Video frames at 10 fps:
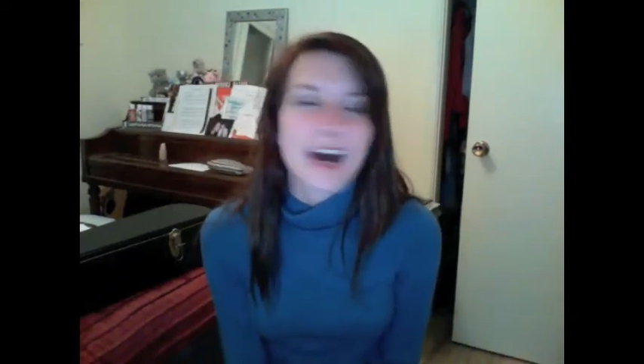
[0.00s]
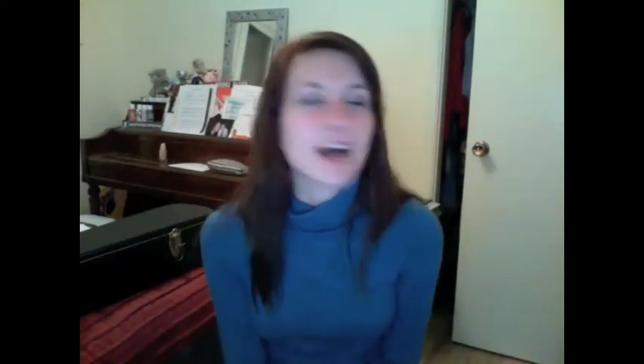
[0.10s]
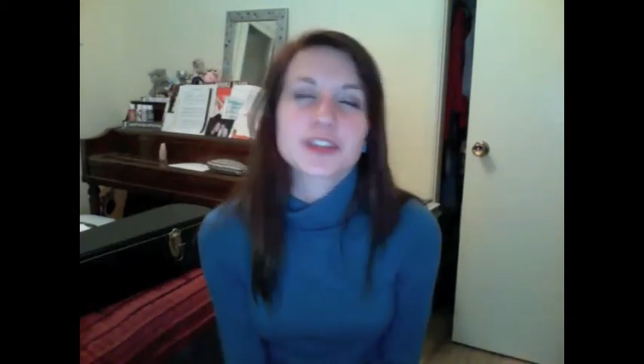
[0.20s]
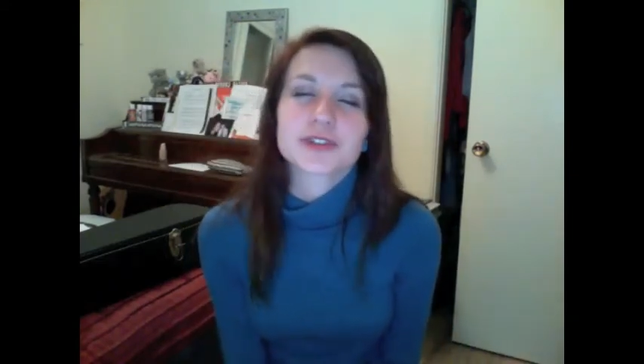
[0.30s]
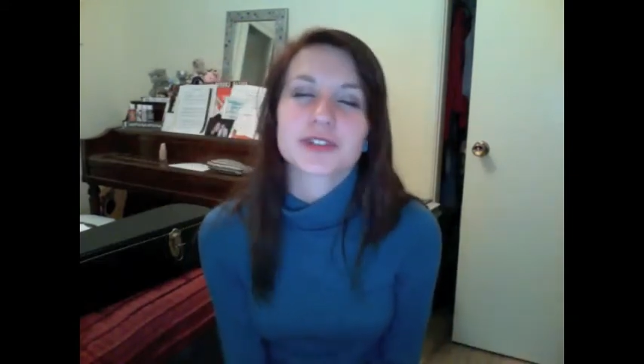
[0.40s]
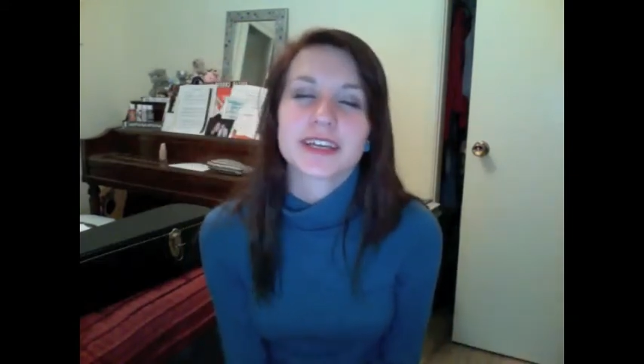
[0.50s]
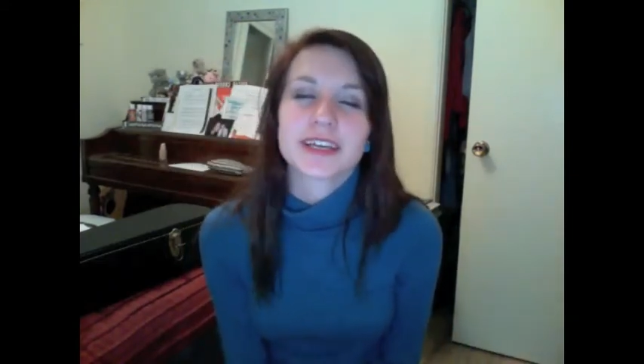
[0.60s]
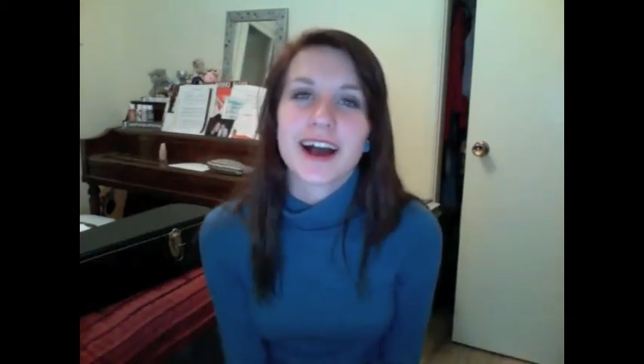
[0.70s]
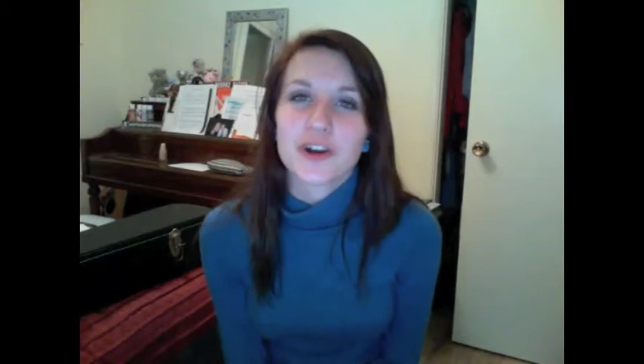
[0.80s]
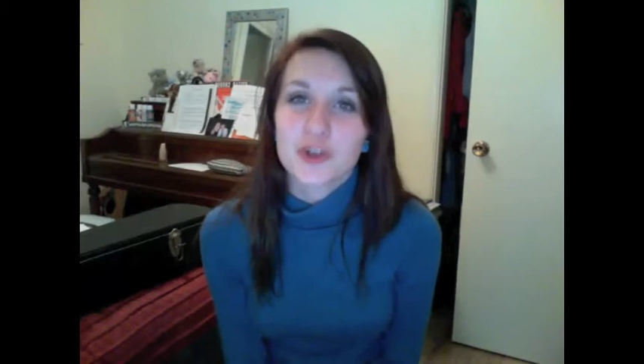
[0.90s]

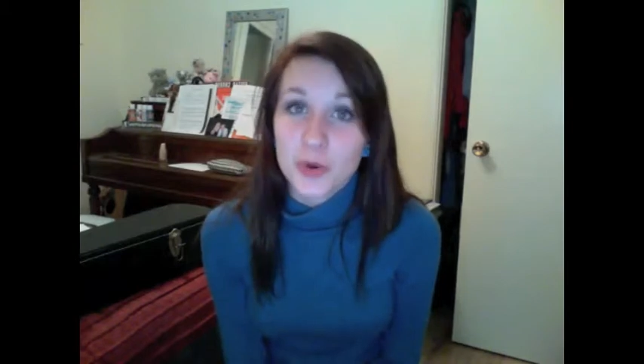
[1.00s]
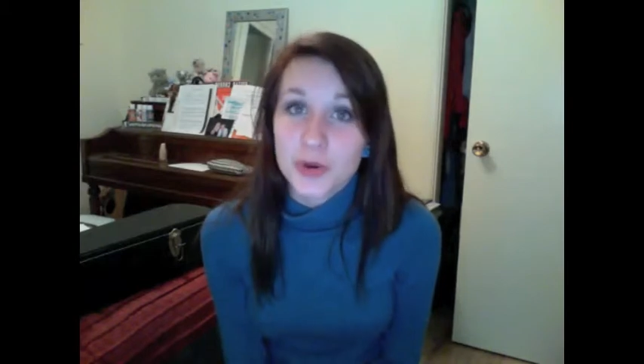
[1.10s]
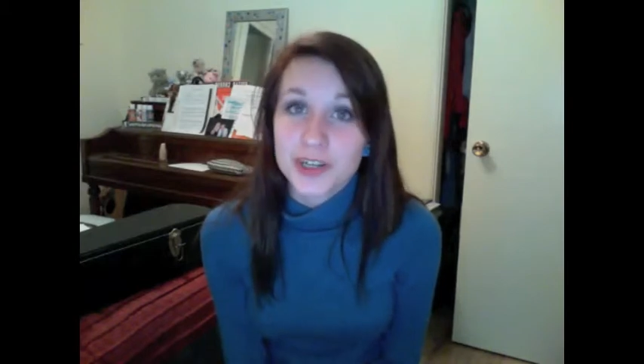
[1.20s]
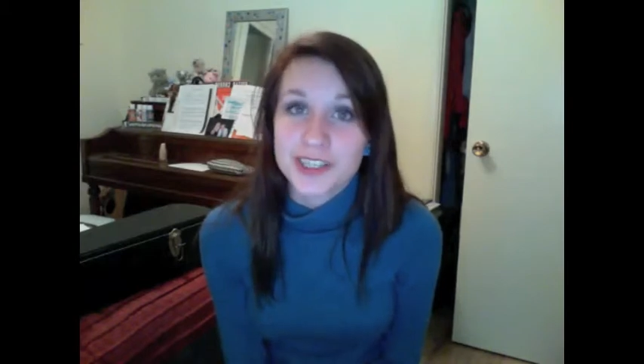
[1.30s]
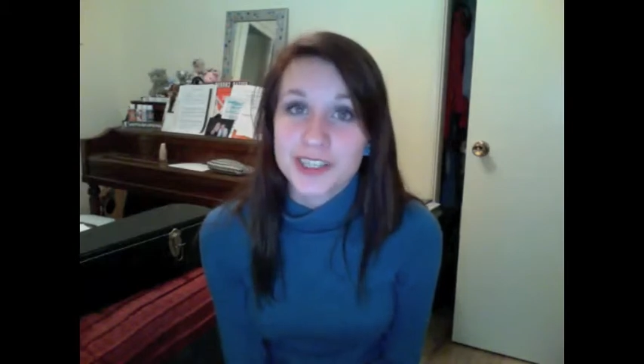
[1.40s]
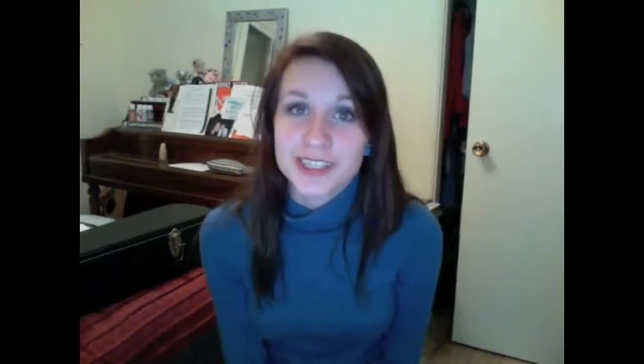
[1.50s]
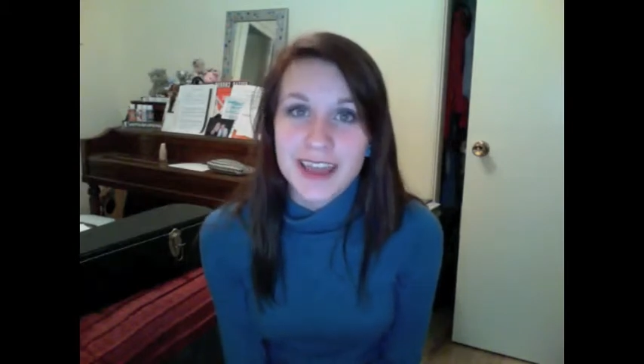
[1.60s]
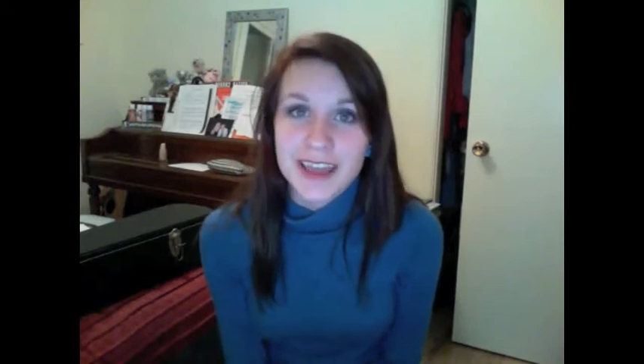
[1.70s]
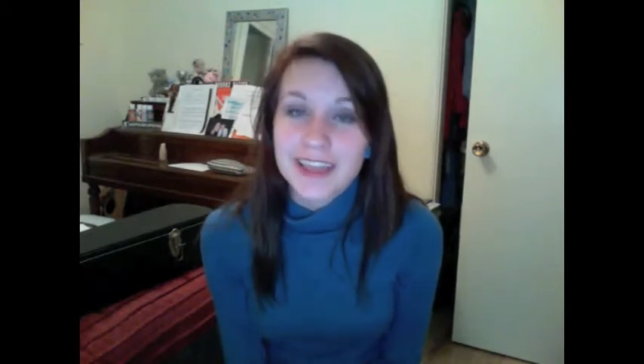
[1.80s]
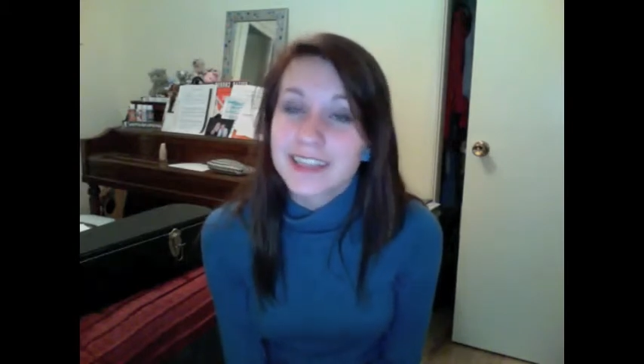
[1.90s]
utterly
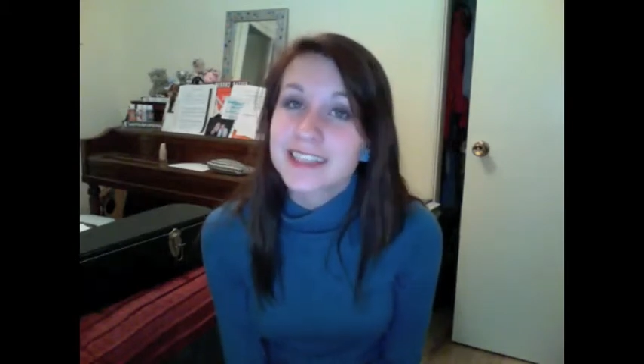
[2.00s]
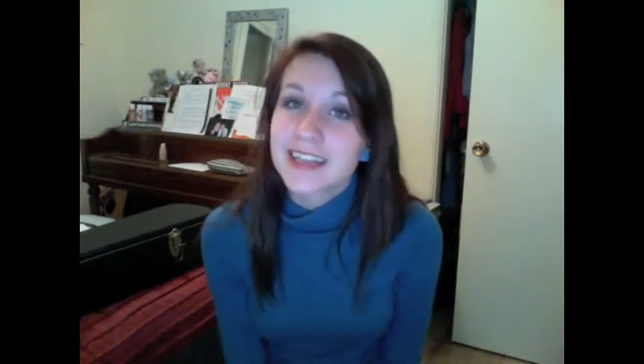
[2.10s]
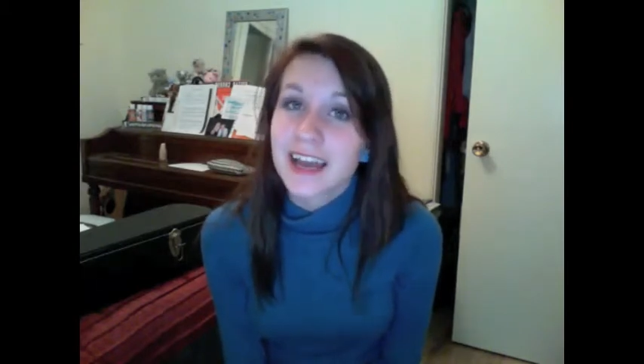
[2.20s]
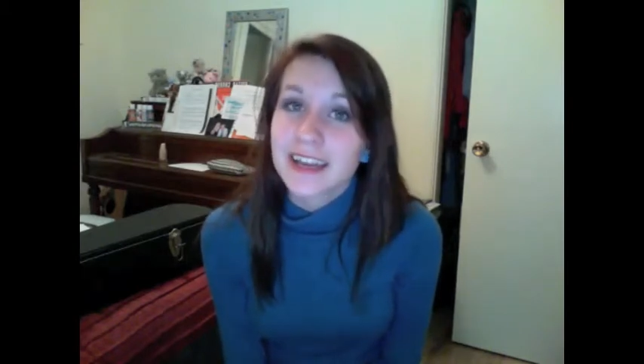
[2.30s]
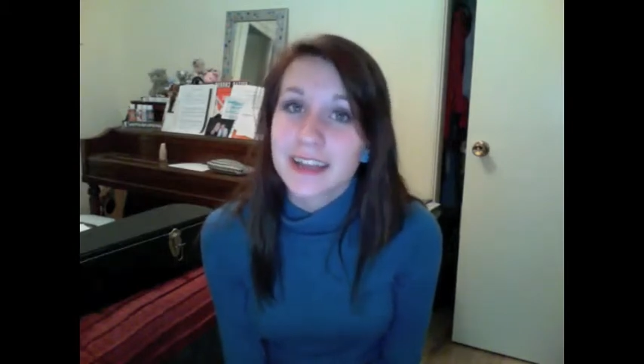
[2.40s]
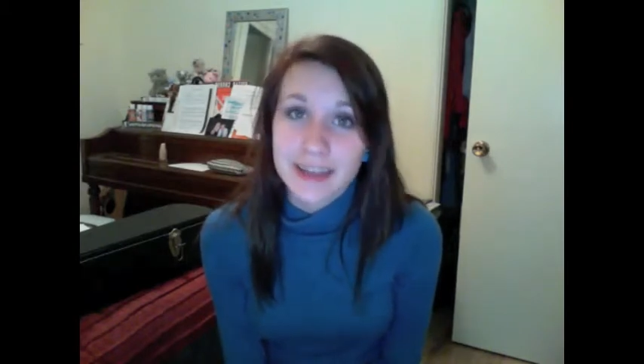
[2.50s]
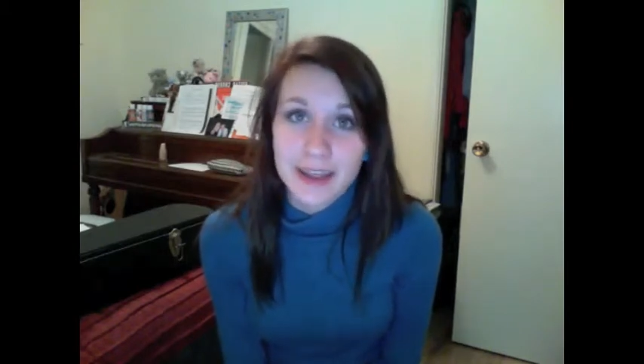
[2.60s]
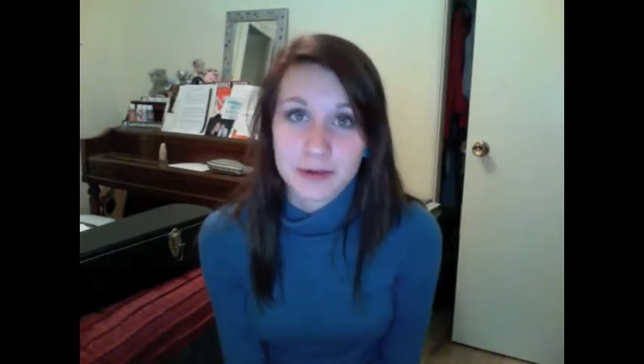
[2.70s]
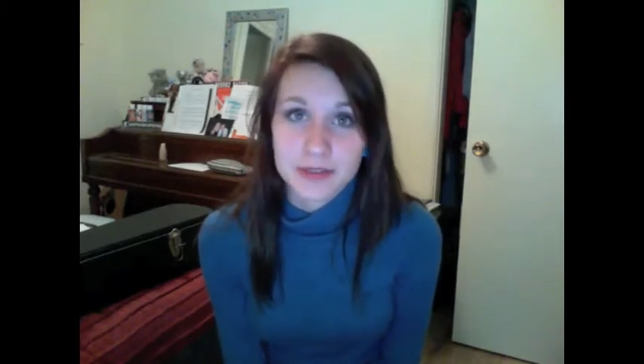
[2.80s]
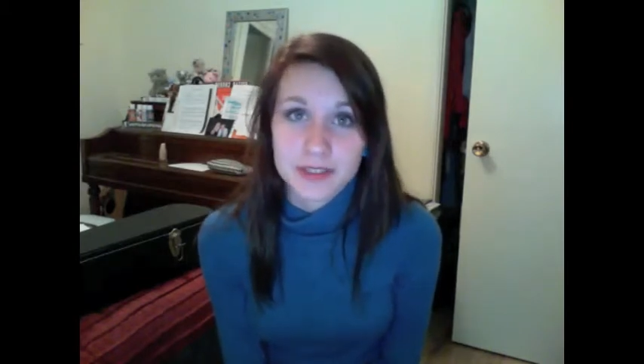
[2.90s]
gorgeous, inside and
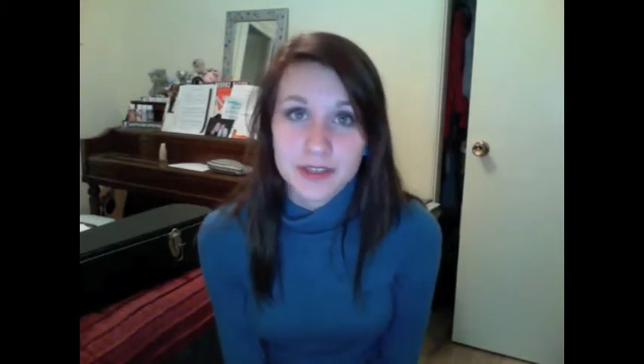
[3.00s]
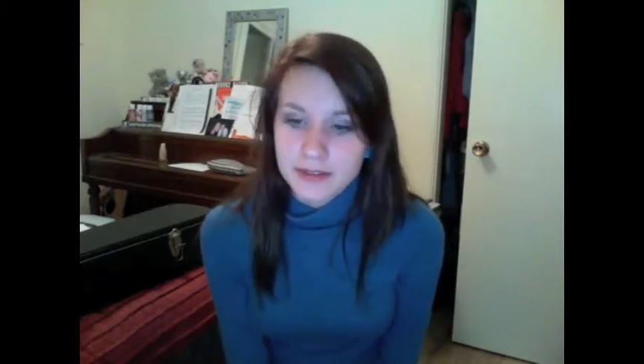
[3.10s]
out.